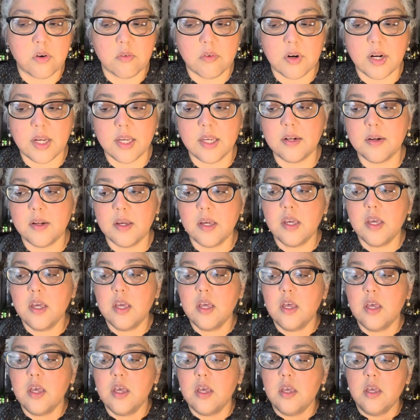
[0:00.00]
right?
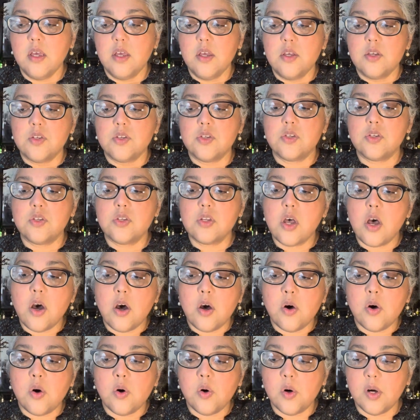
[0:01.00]

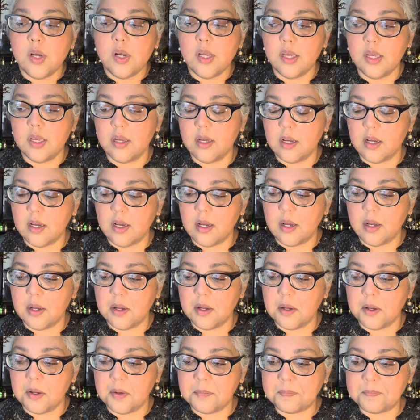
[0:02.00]
So,
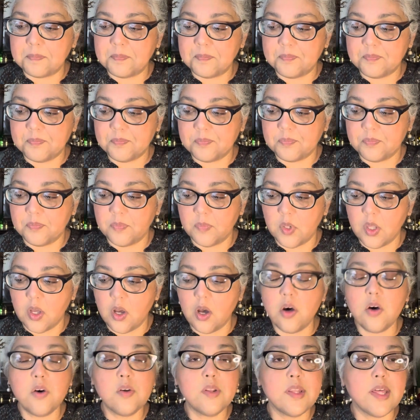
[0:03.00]
um,
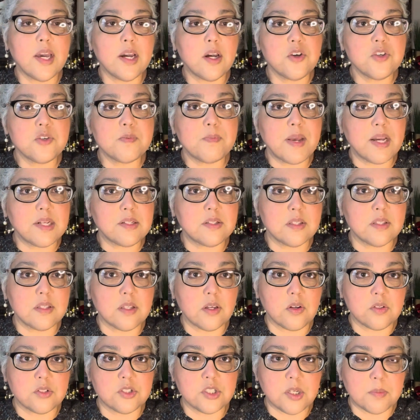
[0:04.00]
Oh, that goes back to the
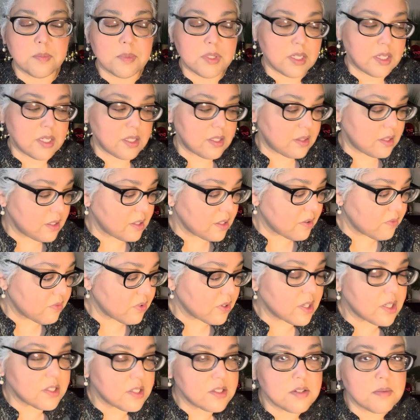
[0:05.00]
whole Gemini thing. I
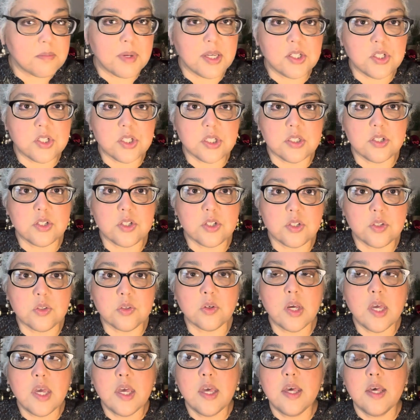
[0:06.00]
forgot to mention too,
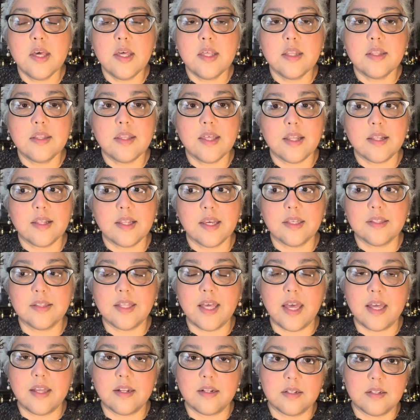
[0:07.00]
that like
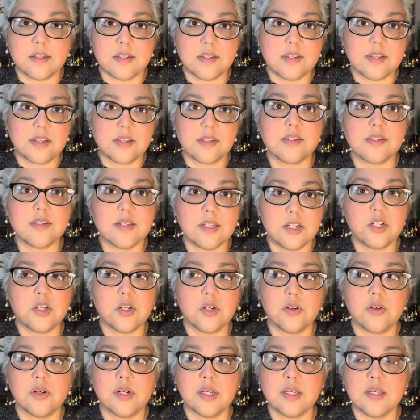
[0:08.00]
that 16
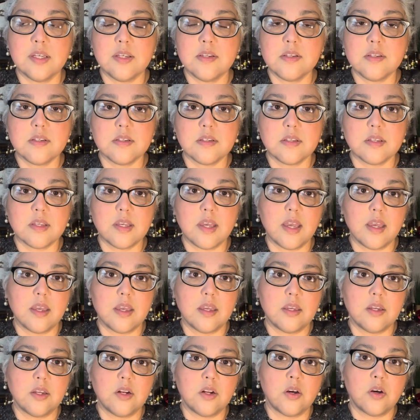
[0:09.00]
degrees,
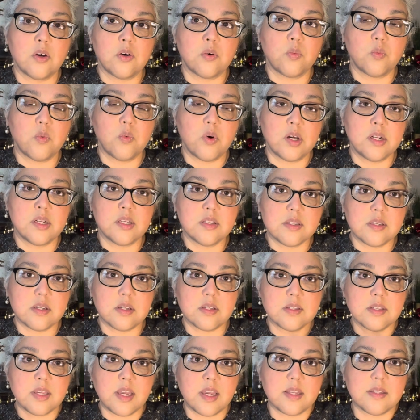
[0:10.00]
you know, one and
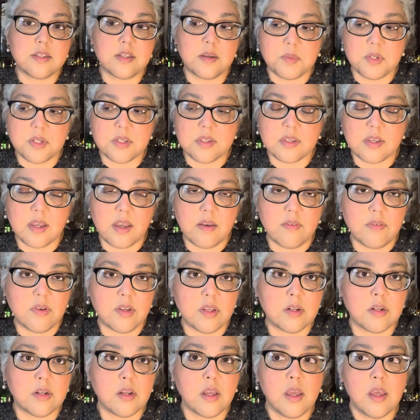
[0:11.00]
six adds up to
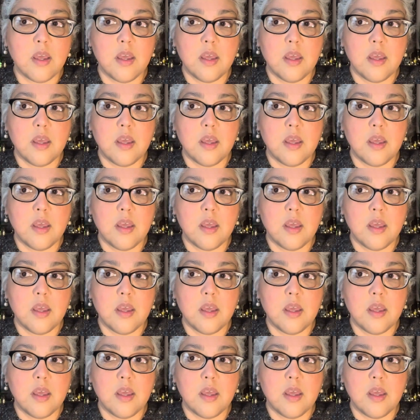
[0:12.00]
seven